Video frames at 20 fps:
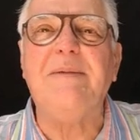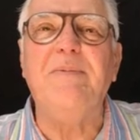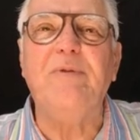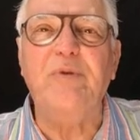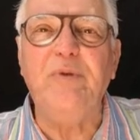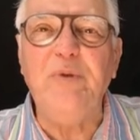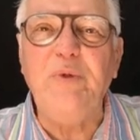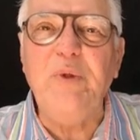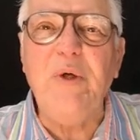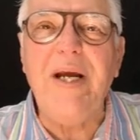
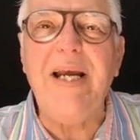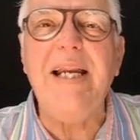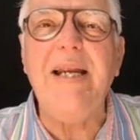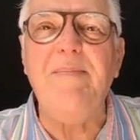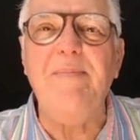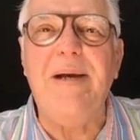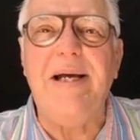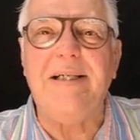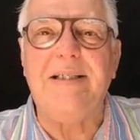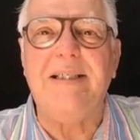really
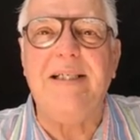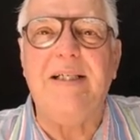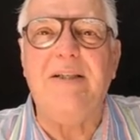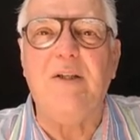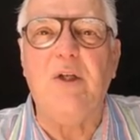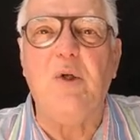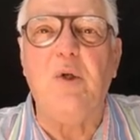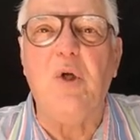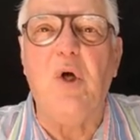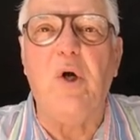matter in
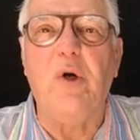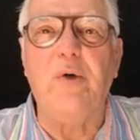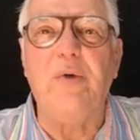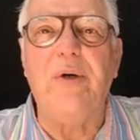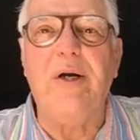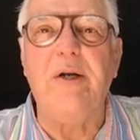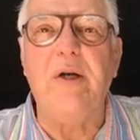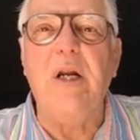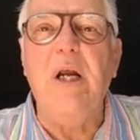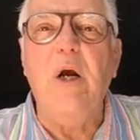the long
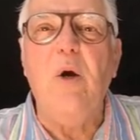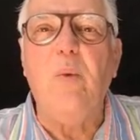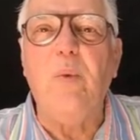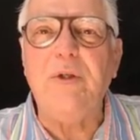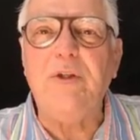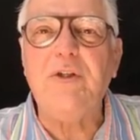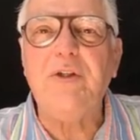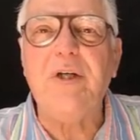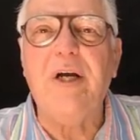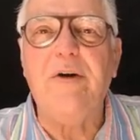run
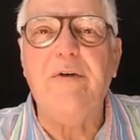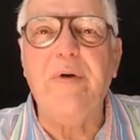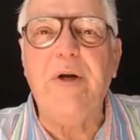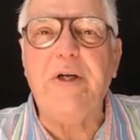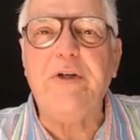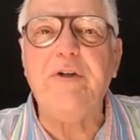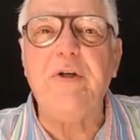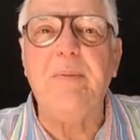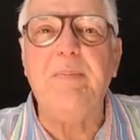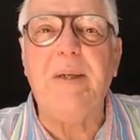which
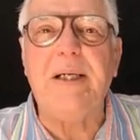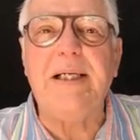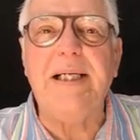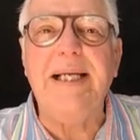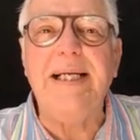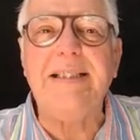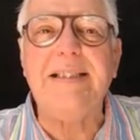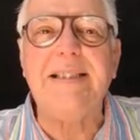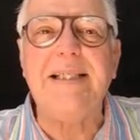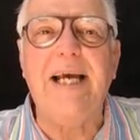direction, but
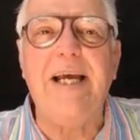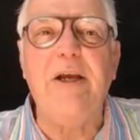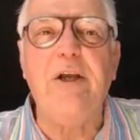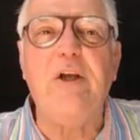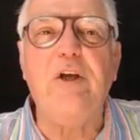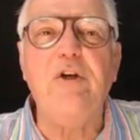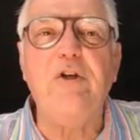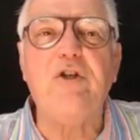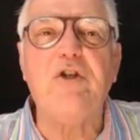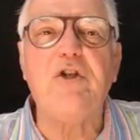let's say
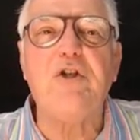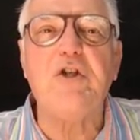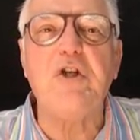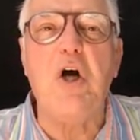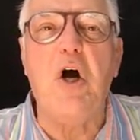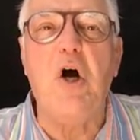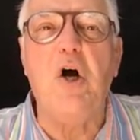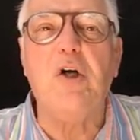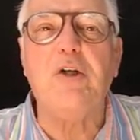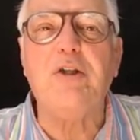you
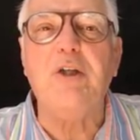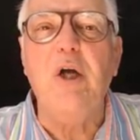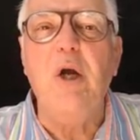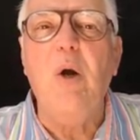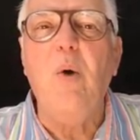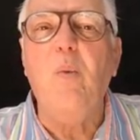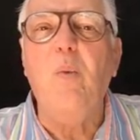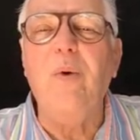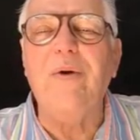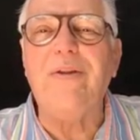start
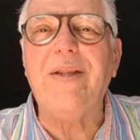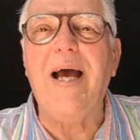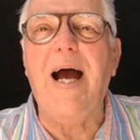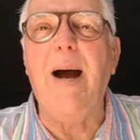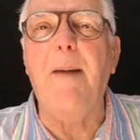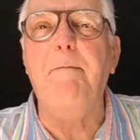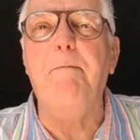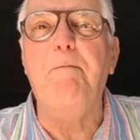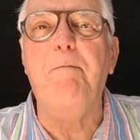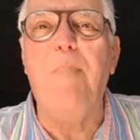with
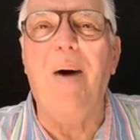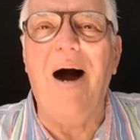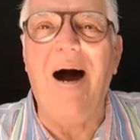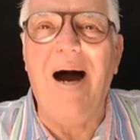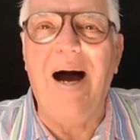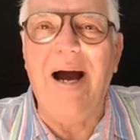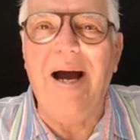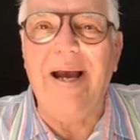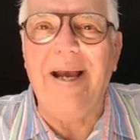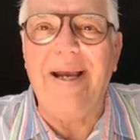a
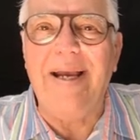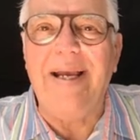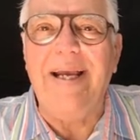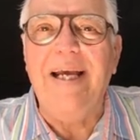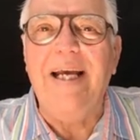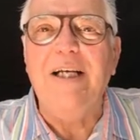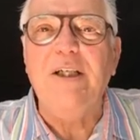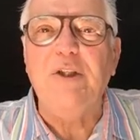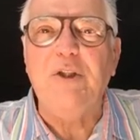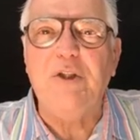buy
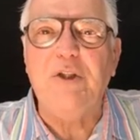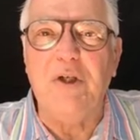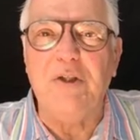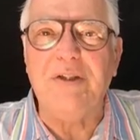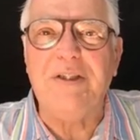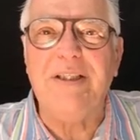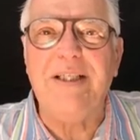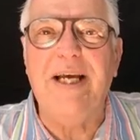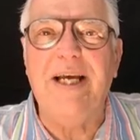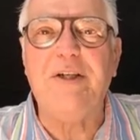
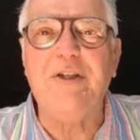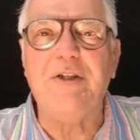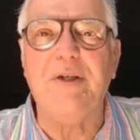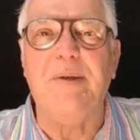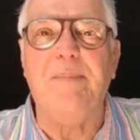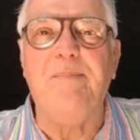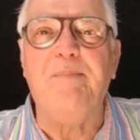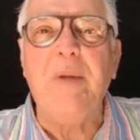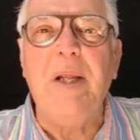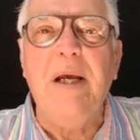
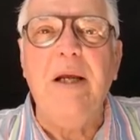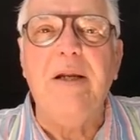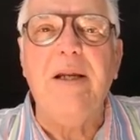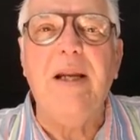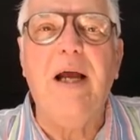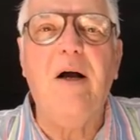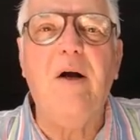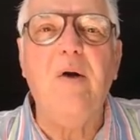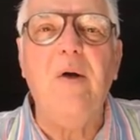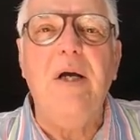transaction.
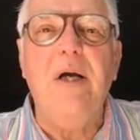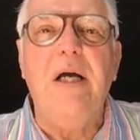Now